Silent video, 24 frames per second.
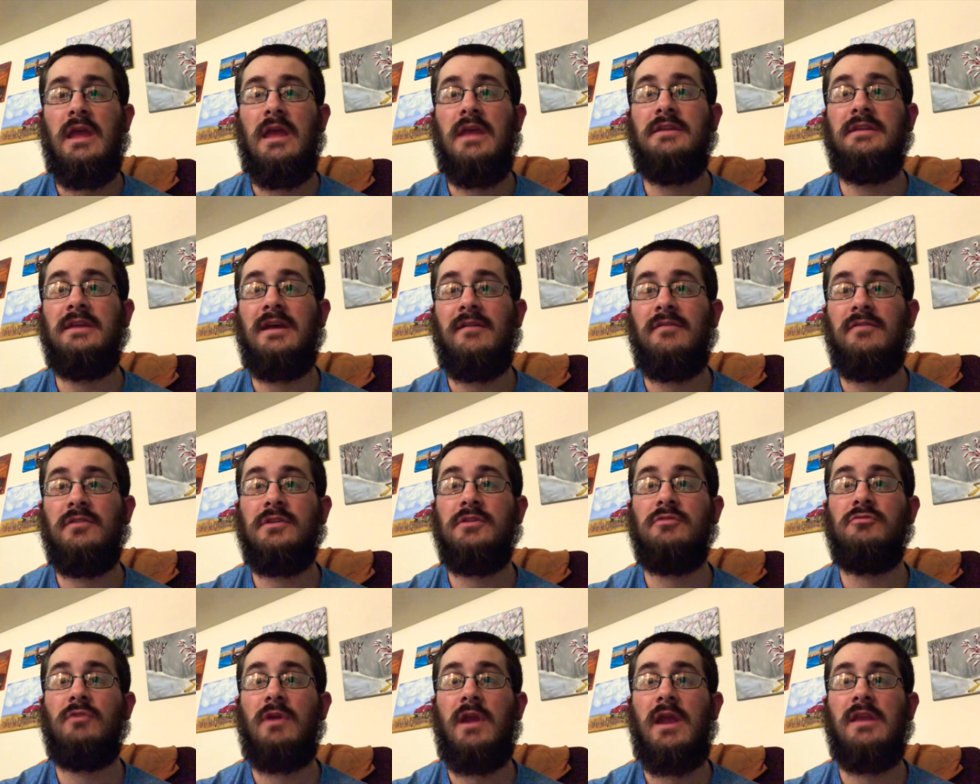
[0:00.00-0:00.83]
It
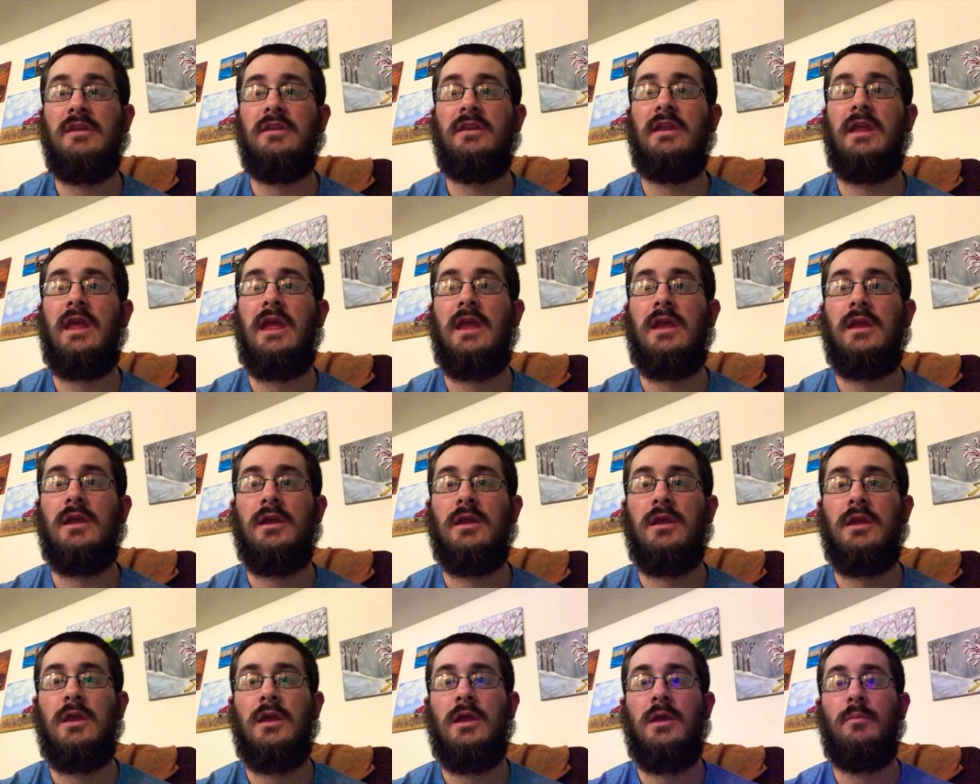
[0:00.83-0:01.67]
definitely rained today,
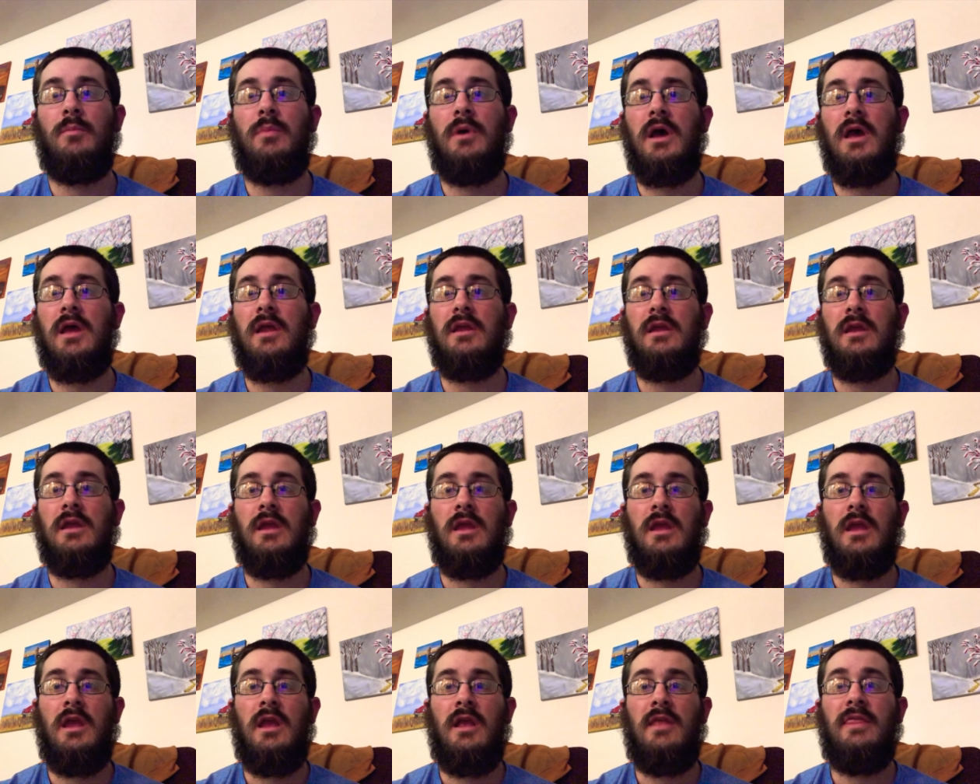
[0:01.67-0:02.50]
but
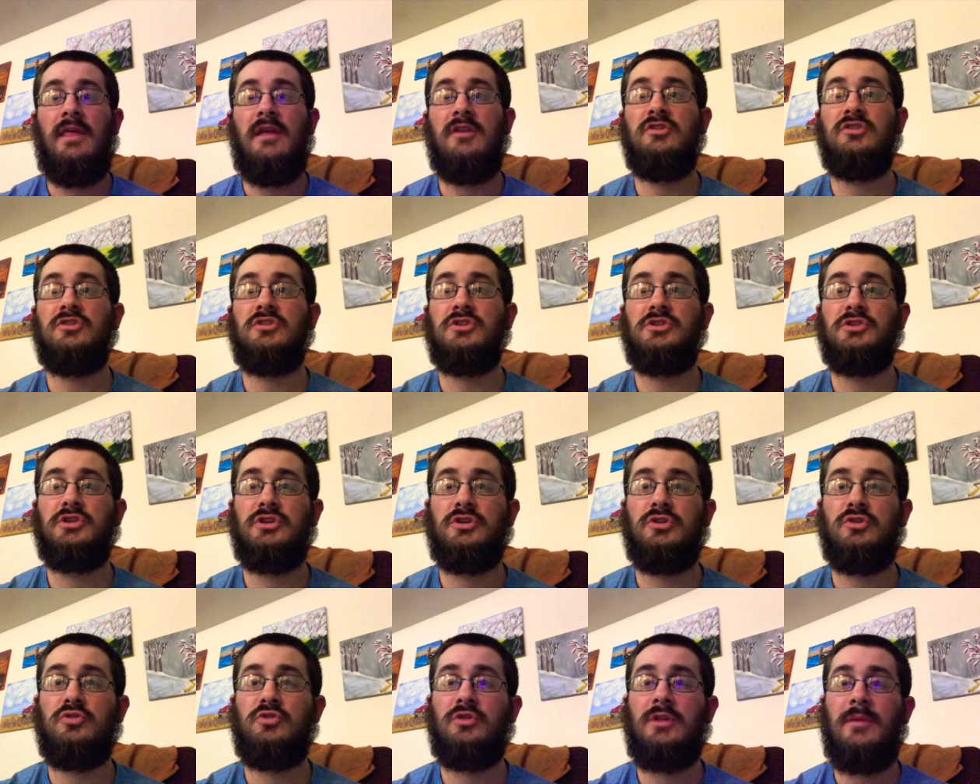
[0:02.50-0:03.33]
that's just a
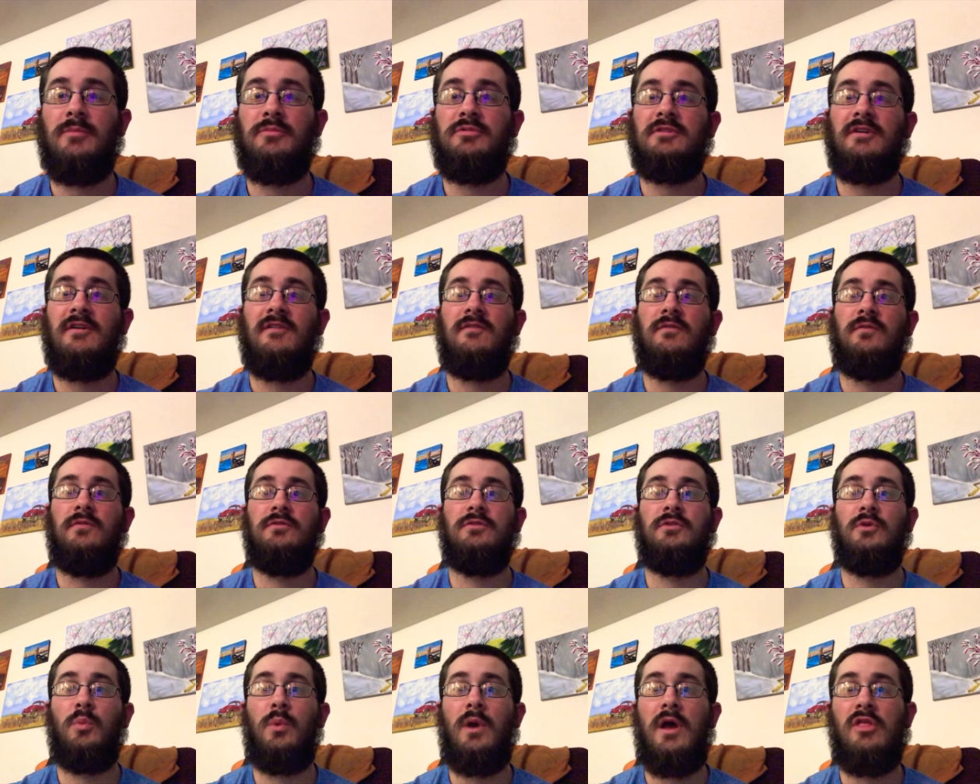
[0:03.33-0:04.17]
little glimpse of
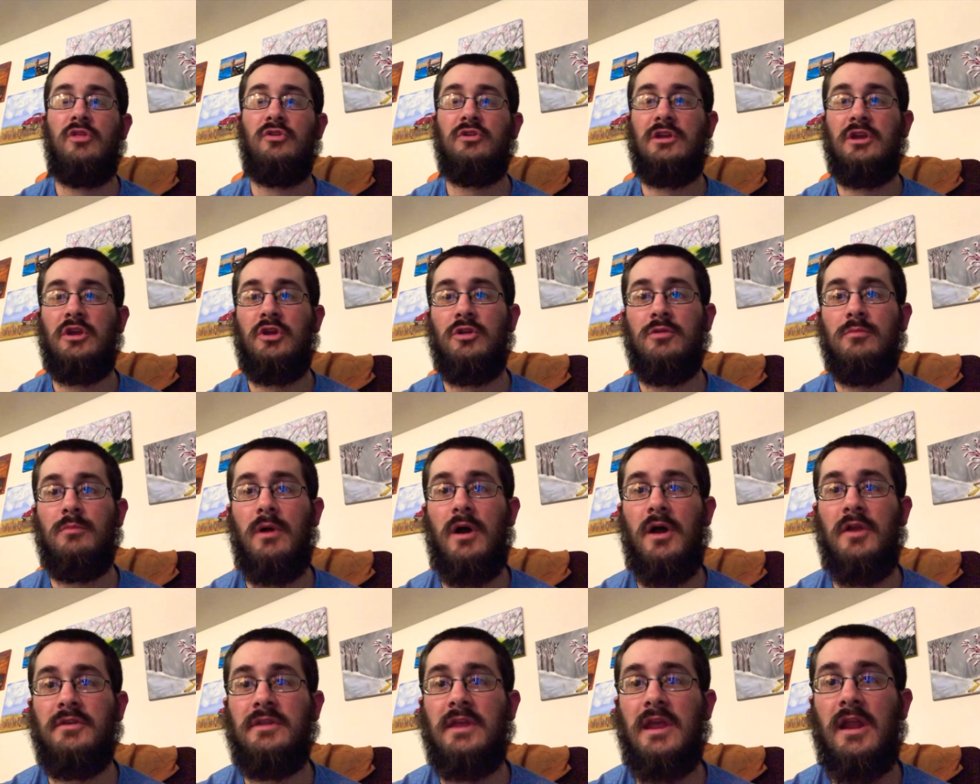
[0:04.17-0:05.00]
the weather here in
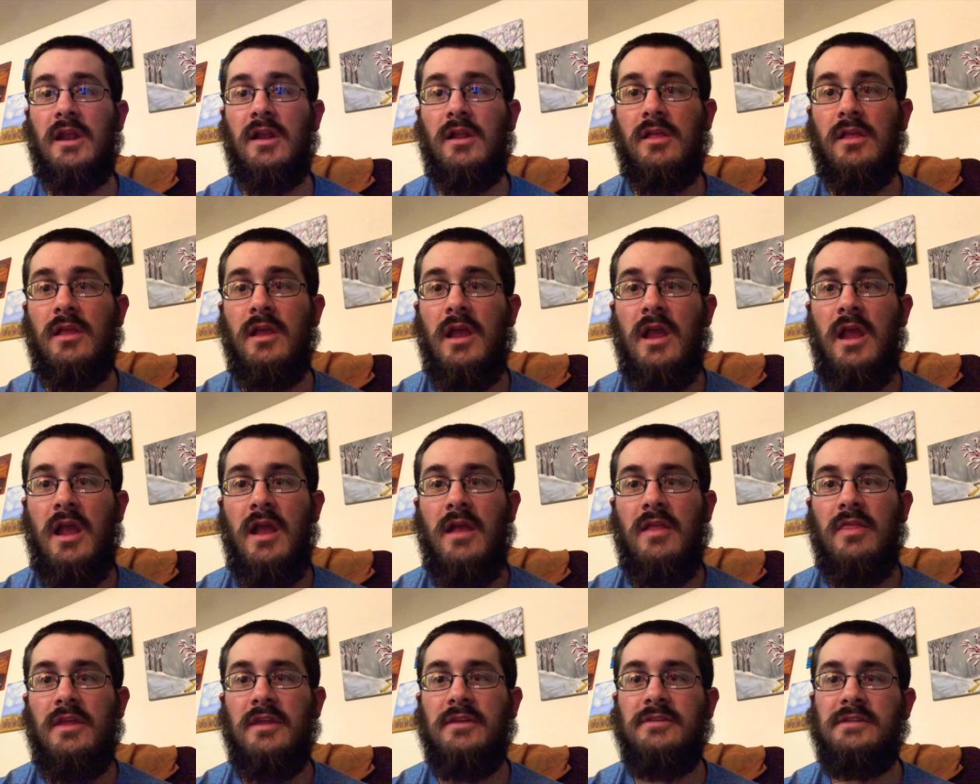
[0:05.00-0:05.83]
Montana.
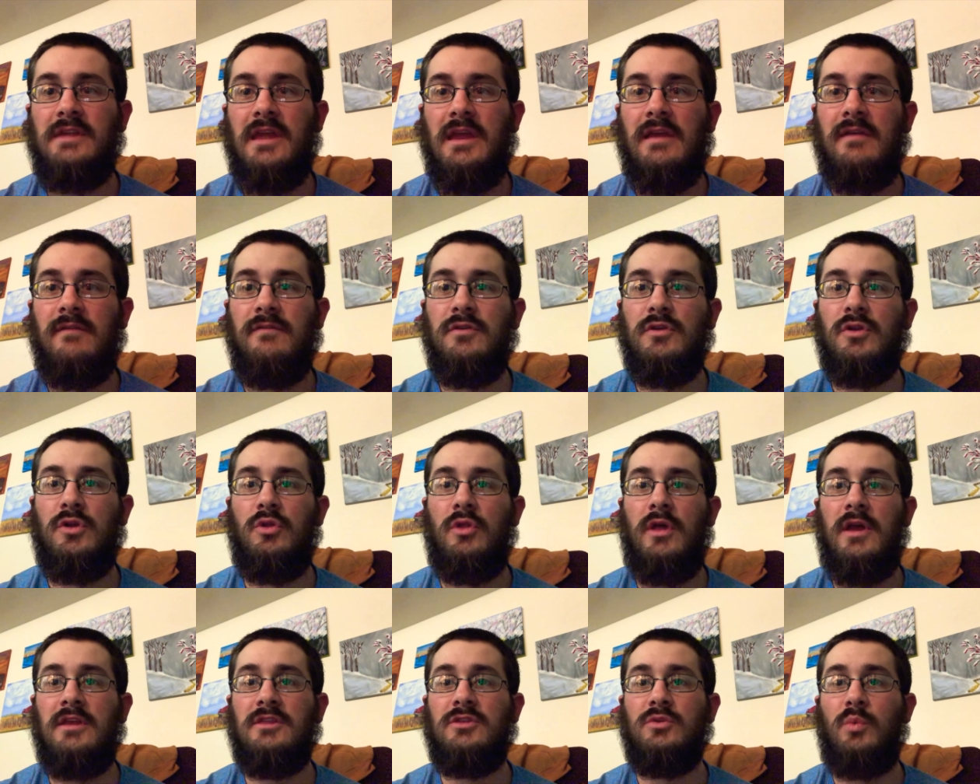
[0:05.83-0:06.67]
They say if you don't
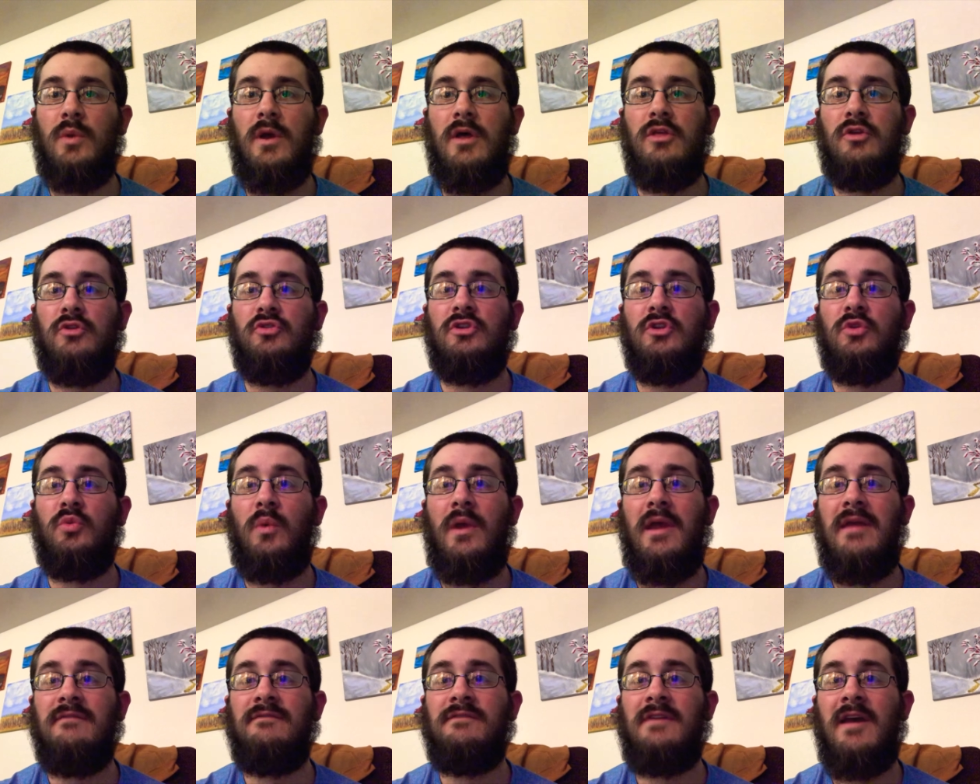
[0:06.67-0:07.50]
like the weather, just
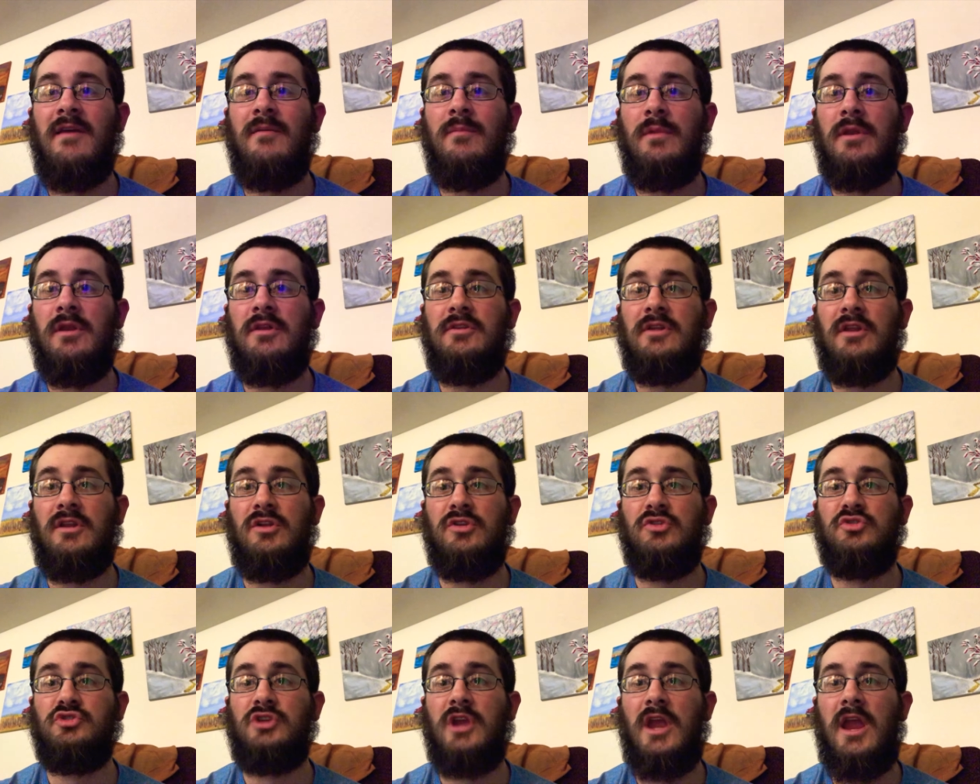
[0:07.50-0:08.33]
wait five minutes and
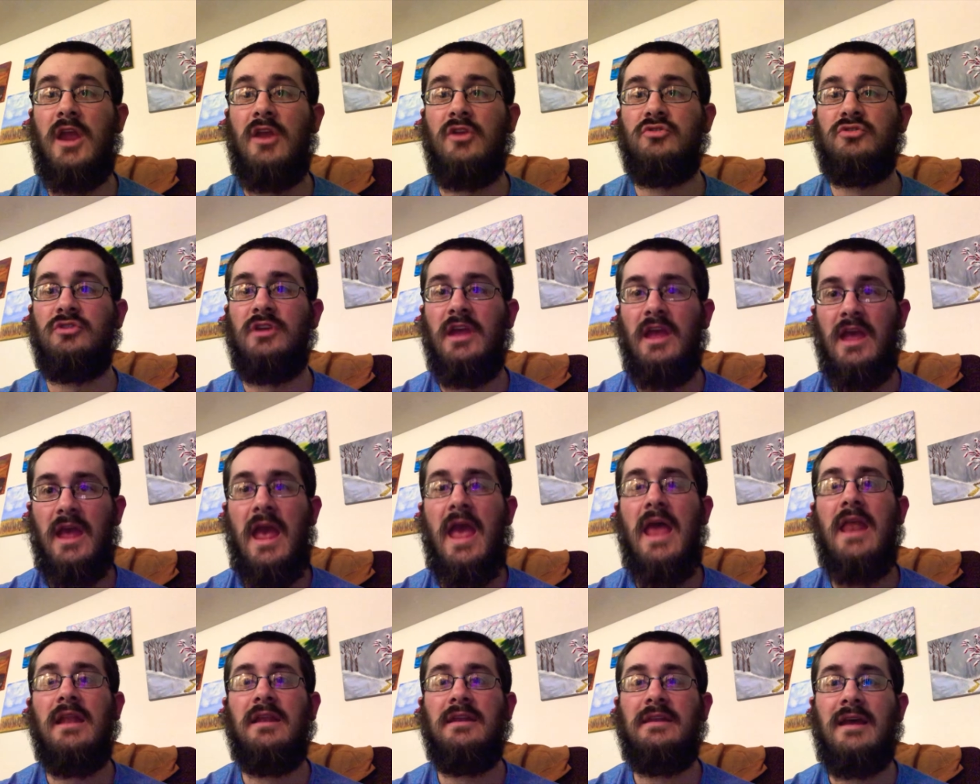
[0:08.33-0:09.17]
it'll change
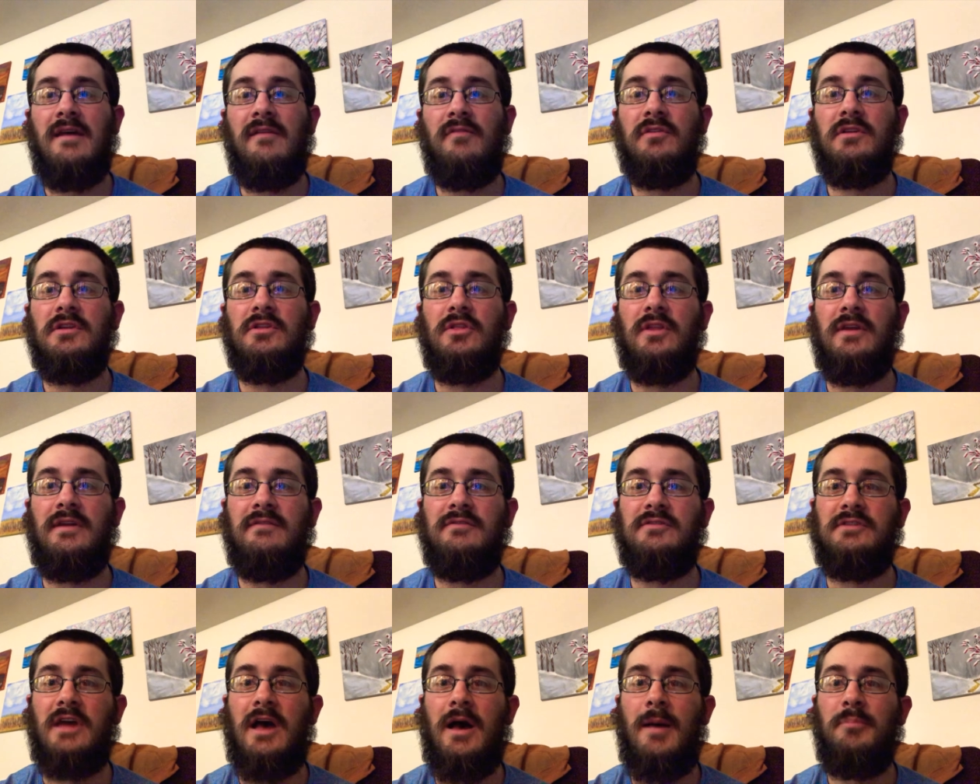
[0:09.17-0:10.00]
and it definitely
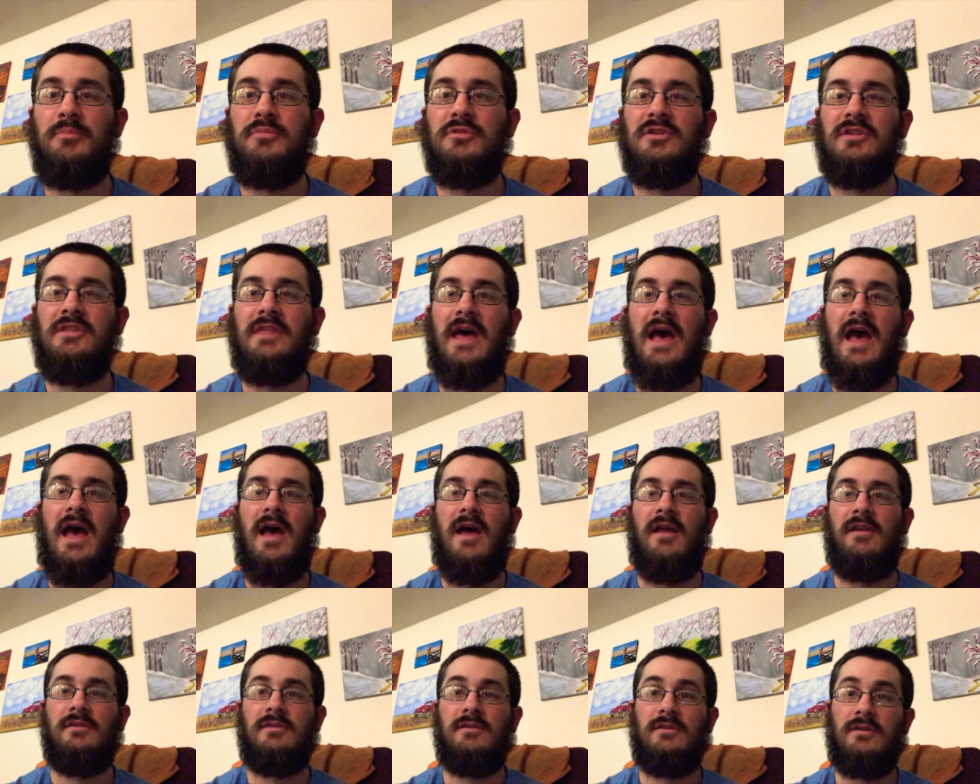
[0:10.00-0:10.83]
lives up to
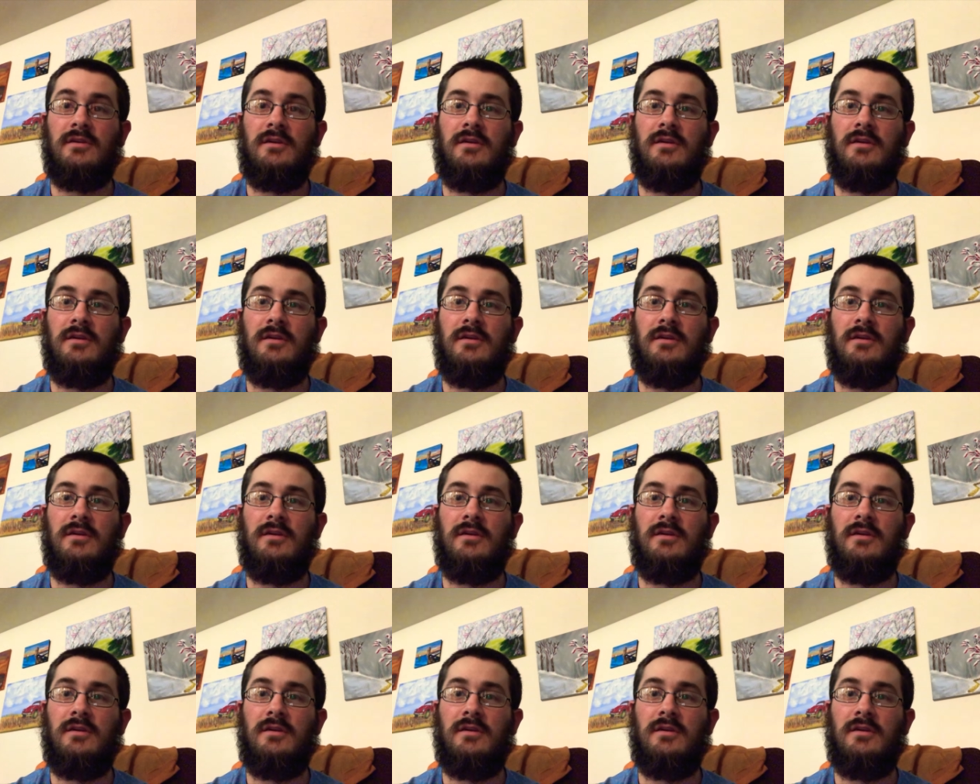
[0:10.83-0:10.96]
that.